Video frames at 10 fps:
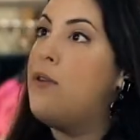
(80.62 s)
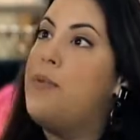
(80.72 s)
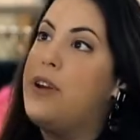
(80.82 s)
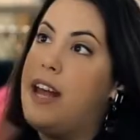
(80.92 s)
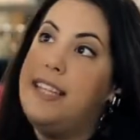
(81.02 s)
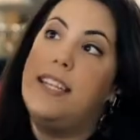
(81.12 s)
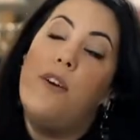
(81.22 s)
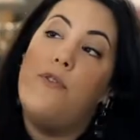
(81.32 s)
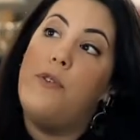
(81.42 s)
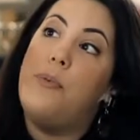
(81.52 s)
our own brocades and
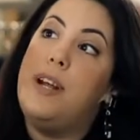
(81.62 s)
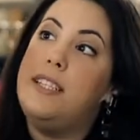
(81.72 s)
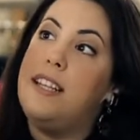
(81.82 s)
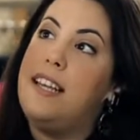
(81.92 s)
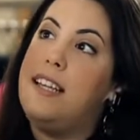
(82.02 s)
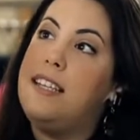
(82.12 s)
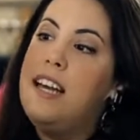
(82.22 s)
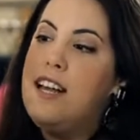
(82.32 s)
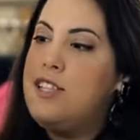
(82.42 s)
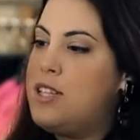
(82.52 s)
overprint on it.
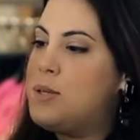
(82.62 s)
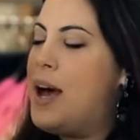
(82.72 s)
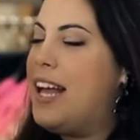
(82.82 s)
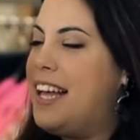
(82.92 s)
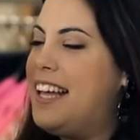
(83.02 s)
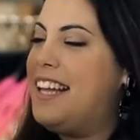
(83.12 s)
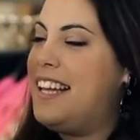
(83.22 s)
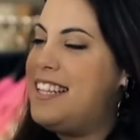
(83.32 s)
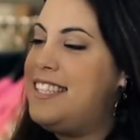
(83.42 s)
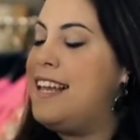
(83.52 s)
So it's quite
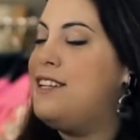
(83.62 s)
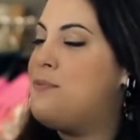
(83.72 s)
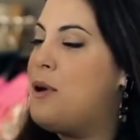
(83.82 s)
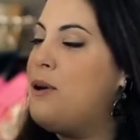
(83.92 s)
a, a staged